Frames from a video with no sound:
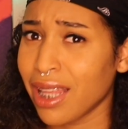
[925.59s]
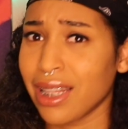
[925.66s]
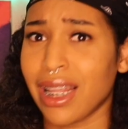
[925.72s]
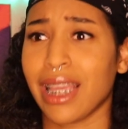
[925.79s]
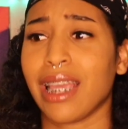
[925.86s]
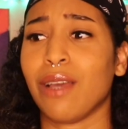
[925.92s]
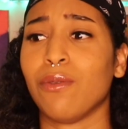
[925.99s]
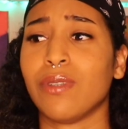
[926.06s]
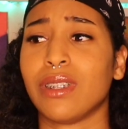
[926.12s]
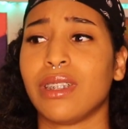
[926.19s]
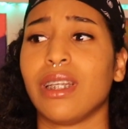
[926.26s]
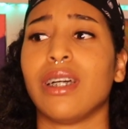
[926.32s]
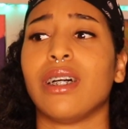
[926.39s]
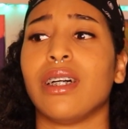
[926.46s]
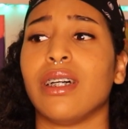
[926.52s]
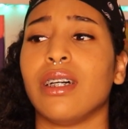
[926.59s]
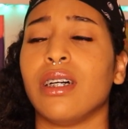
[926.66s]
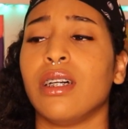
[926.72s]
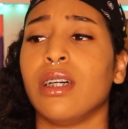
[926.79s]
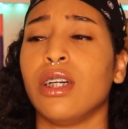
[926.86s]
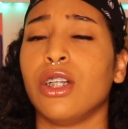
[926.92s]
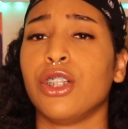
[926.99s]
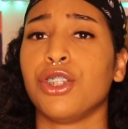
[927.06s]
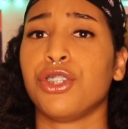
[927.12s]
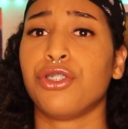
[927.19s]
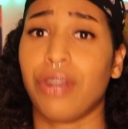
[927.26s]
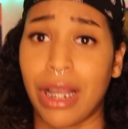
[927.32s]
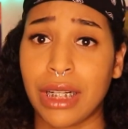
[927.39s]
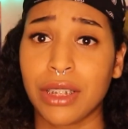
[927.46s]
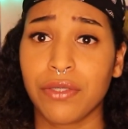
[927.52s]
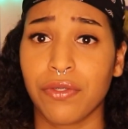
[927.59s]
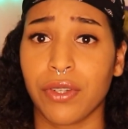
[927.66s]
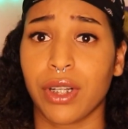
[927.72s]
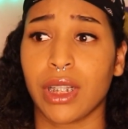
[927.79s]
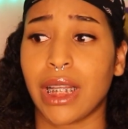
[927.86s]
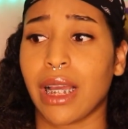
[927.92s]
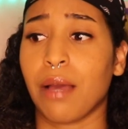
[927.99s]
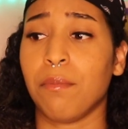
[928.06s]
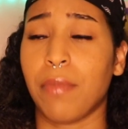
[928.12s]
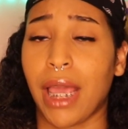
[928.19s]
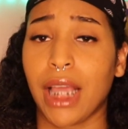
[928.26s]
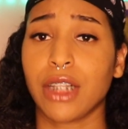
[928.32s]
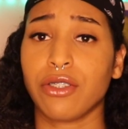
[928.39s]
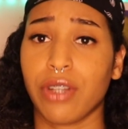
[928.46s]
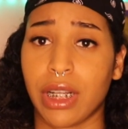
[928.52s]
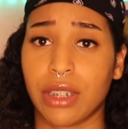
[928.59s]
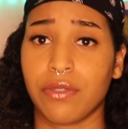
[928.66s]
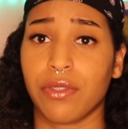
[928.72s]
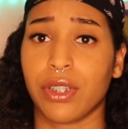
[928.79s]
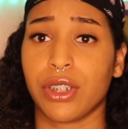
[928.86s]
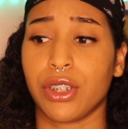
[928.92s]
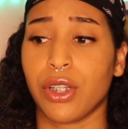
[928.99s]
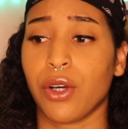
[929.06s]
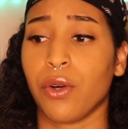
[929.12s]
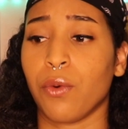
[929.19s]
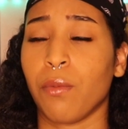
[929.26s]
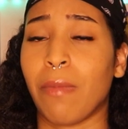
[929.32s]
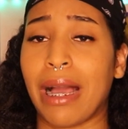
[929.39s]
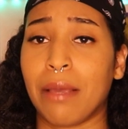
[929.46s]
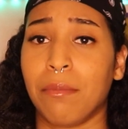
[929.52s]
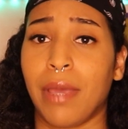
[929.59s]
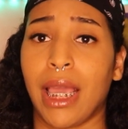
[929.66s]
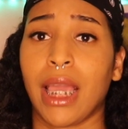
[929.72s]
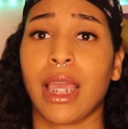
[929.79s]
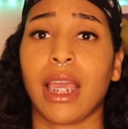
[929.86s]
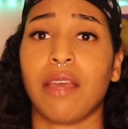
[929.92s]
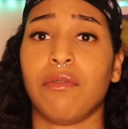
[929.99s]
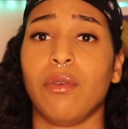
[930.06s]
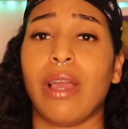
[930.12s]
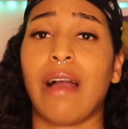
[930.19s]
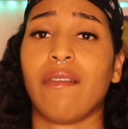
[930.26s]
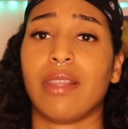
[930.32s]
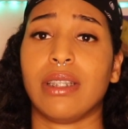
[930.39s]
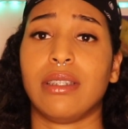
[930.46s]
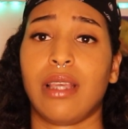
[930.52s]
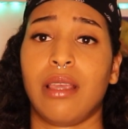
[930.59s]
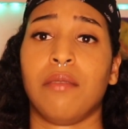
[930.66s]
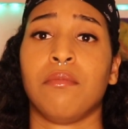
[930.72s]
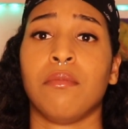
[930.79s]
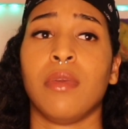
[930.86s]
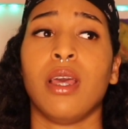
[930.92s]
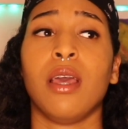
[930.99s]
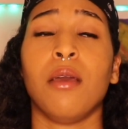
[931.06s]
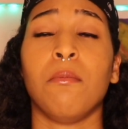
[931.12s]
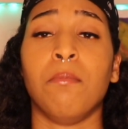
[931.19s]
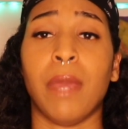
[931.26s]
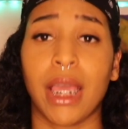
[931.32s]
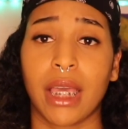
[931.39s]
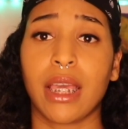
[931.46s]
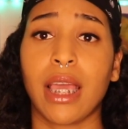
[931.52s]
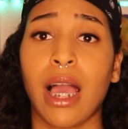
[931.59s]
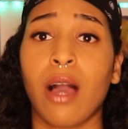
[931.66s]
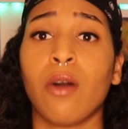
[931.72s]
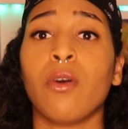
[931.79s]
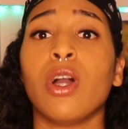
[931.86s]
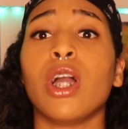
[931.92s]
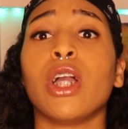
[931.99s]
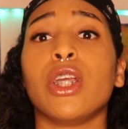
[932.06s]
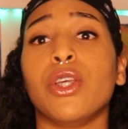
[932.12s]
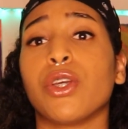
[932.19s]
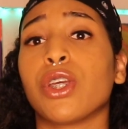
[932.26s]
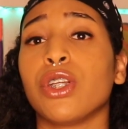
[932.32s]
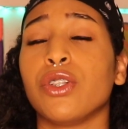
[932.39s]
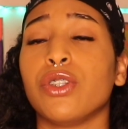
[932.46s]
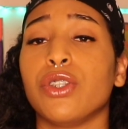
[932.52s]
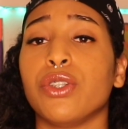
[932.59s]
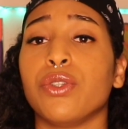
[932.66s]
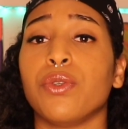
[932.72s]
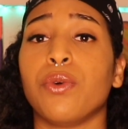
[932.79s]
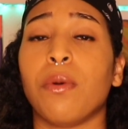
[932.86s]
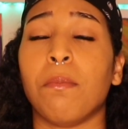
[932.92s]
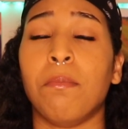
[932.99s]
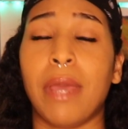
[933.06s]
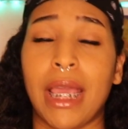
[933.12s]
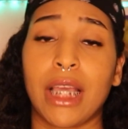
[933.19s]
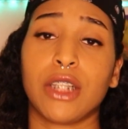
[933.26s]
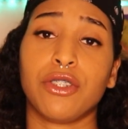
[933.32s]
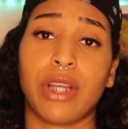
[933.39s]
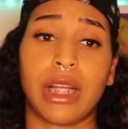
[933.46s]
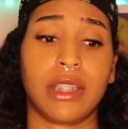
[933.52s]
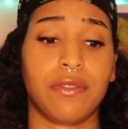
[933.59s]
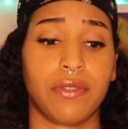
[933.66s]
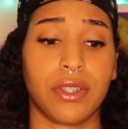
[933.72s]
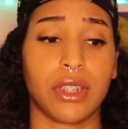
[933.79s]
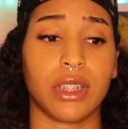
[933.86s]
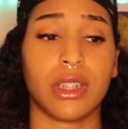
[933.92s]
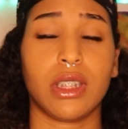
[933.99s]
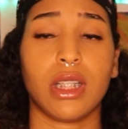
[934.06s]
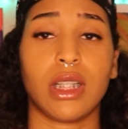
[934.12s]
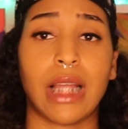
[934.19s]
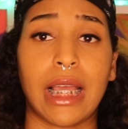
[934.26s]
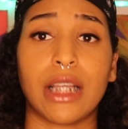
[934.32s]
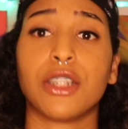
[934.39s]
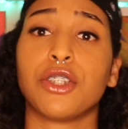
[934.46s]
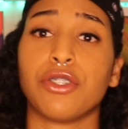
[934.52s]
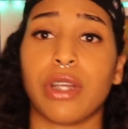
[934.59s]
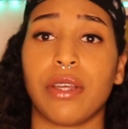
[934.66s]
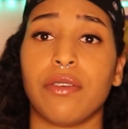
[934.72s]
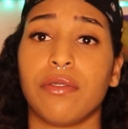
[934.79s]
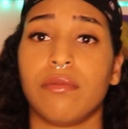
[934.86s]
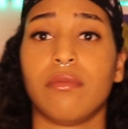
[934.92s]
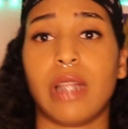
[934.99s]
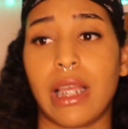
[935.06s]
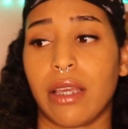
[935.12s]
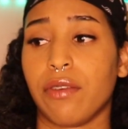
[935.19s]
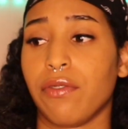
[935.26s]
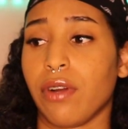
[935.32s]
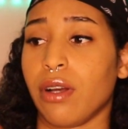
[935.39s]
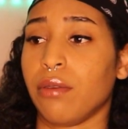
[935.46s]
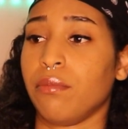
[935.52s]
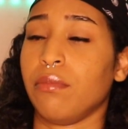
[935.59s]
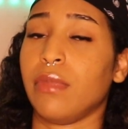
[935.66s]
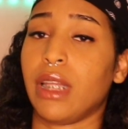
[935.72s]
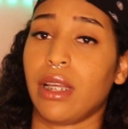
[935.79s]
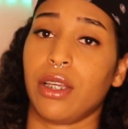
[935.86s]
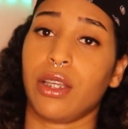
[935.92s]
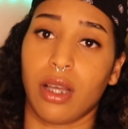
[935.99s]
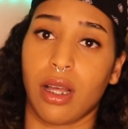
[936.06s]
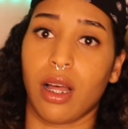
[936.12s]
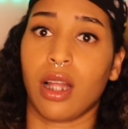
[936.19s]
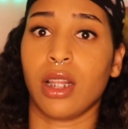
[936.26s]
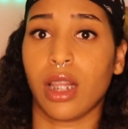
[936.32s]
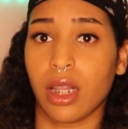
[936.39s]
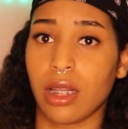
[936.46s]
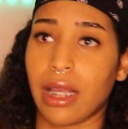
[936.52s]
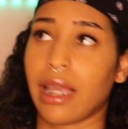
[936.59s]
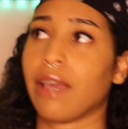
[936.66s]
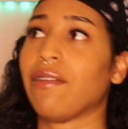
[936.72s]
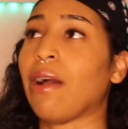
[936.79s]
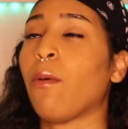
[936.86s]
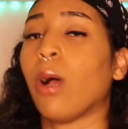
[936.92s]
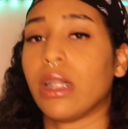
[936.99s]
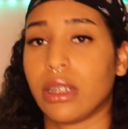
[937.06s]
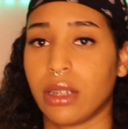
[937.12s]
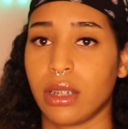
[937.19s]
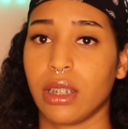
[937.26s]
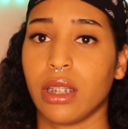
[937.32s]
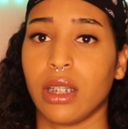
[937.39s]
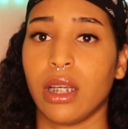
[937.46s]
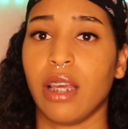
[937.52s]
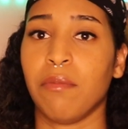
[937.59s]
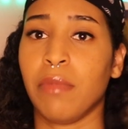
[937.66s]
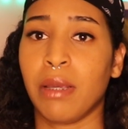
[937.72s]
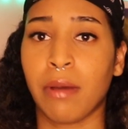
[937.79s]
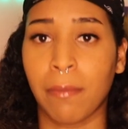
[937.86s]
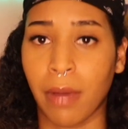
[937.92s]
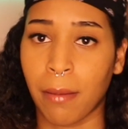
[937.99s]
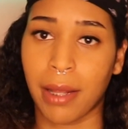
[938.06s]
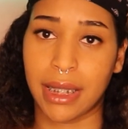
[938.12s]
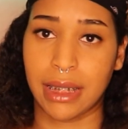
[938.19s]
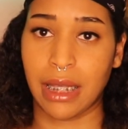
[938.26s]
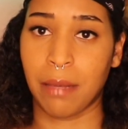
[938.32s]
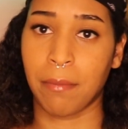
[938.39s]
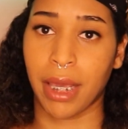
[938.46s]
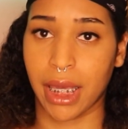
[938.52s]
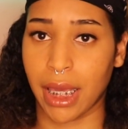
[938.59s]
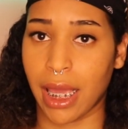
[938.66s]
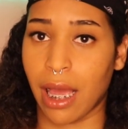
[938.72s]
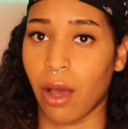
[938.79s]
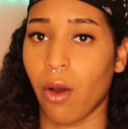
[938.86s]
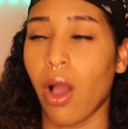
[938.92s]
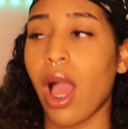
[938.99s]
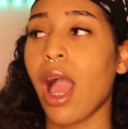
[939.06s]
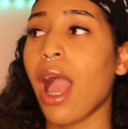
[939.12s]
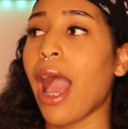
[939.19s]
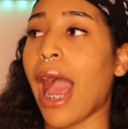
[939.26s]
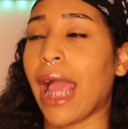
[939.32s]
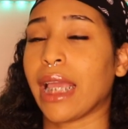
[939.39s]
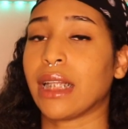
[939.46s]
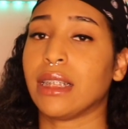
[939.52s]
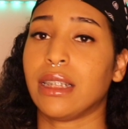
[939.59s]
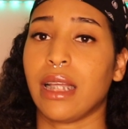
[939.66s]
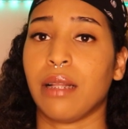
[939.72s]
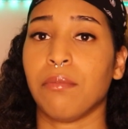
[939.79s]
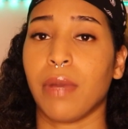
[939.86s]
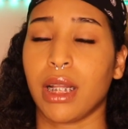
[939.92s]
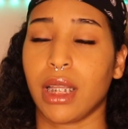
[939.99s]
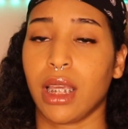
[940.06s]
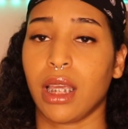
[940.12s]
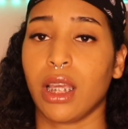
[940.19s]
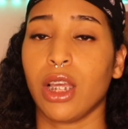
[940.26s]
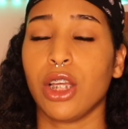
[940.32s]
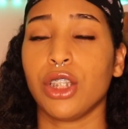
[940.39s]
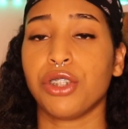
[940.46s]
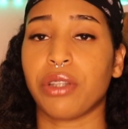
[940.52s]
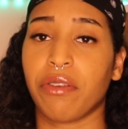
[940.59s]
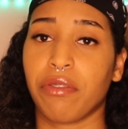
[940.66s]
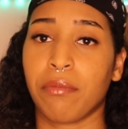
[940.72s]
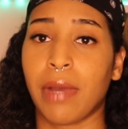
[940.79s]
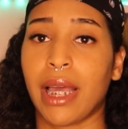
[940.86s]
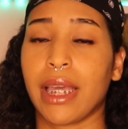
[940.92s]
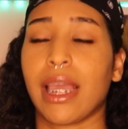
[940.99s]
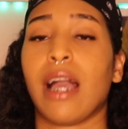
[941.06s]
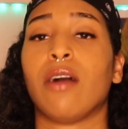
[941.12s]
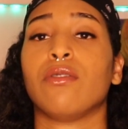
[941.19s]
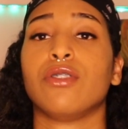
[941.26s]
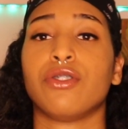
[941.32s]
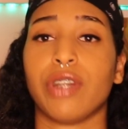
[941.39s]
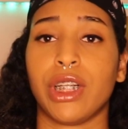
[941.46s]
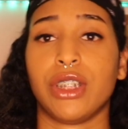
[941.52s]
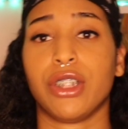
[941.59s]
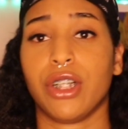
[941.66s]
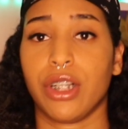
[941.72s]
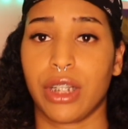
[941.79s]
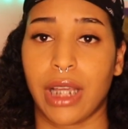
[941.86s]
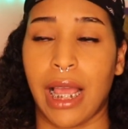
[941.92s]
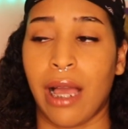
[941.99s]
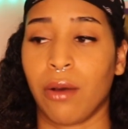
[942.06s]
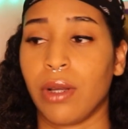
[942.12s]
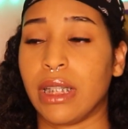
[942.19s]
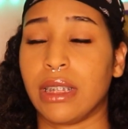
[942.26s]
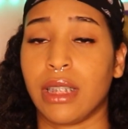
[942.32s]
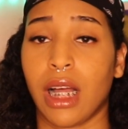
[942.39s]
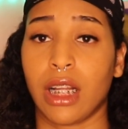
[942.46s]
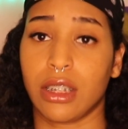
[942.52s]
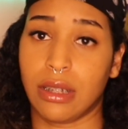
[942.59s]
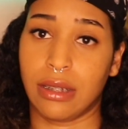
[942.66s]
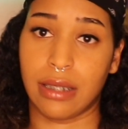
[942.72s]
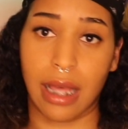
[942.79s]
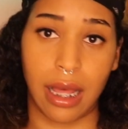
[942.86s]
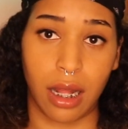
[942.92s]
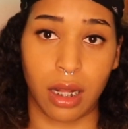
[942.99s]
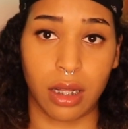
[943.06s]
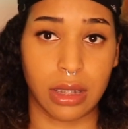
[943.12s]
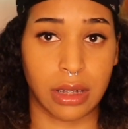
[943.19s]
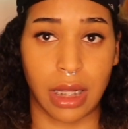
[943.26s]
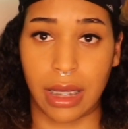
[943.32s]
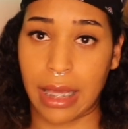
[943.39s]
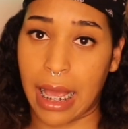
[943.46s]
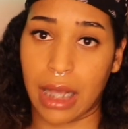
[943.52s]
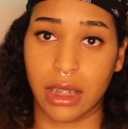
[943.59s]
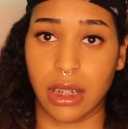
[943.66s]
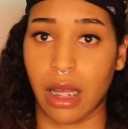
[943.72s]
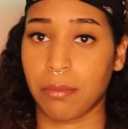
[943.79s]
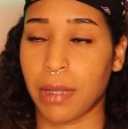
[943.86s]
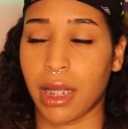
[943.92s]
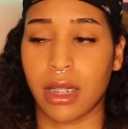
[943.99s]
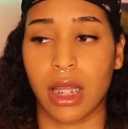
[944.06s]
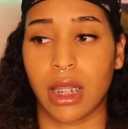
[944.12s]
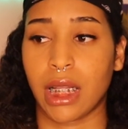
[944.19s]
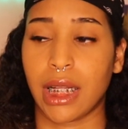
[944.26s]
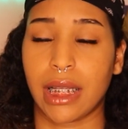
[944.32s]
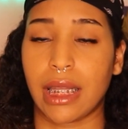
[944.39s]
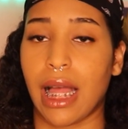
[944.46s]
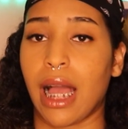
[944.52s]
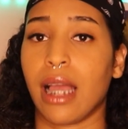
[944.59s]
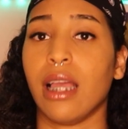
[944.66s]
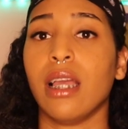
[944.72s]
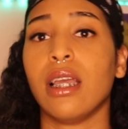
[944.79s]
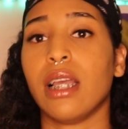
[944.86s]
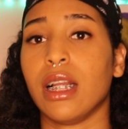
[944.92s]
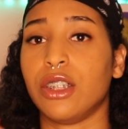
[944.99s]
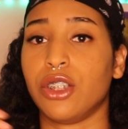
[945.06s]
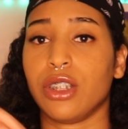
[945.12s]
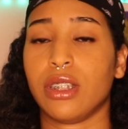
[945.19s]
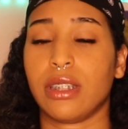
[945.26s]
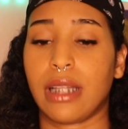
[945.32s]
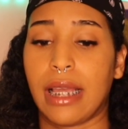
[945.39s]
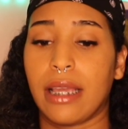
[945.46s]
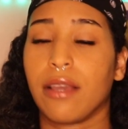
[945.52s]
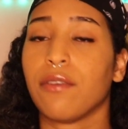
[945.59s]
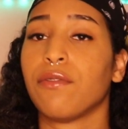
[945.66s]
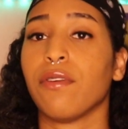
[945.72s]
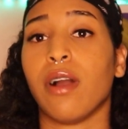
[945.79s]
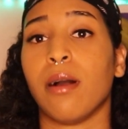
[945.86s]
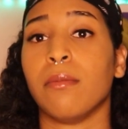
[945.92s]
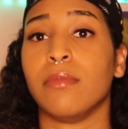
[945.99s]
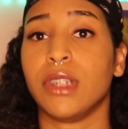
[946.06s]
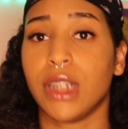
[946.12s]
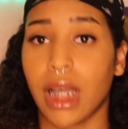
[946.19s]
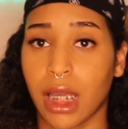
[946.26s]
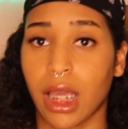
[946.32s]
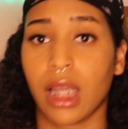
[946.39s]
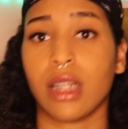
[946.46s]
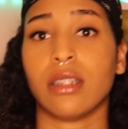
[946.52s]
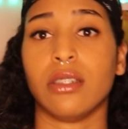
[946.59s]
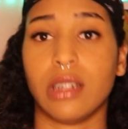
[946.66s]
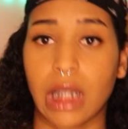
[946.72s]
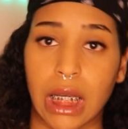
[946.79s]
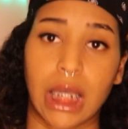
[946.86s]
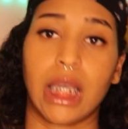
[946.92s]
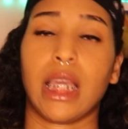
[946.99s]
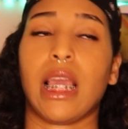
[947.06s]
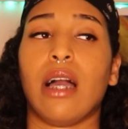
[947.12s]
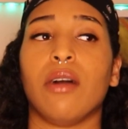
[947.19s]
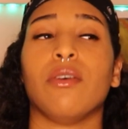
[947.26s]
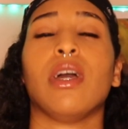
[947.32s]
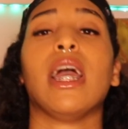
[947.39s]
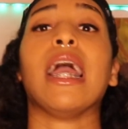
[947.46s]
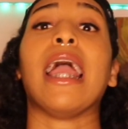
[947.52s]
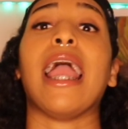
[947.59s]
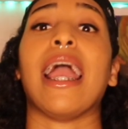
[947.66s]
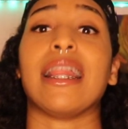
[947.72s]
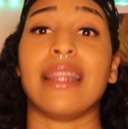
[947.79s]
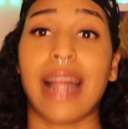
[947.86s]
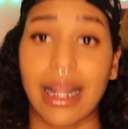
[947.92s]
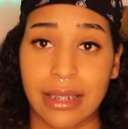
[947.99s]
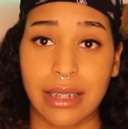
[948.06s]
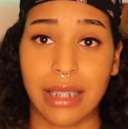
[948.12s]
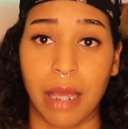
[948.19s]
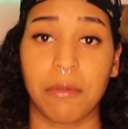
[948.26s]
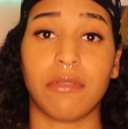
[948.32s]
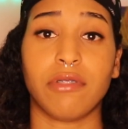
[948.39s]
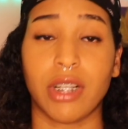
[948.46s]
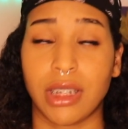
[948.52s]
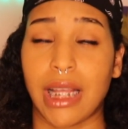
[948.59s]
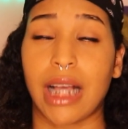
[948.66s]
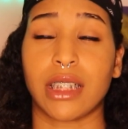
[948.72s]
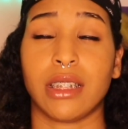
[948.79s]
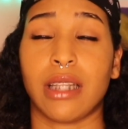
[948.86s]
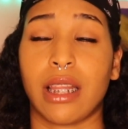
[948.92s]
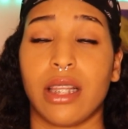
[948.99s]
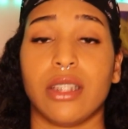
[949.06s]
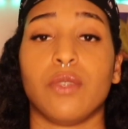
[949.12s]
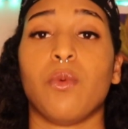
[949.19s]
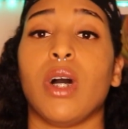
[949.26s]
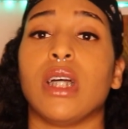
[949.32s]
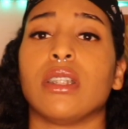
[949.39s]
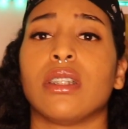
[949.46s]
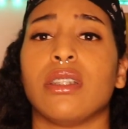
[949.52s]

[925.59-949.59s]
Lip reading: Like, it was a transfer, like a bank transfer. So my bank, if you have the same bank account, you can do bank transfers like straight, like from another, like if me and my mom have the same bank account, I can send money straight from my account straight into her account. It's not Zelle, it's not Cash App, like nothing like that. It's just like from checking to checking account. And that's the type of transaction that this was.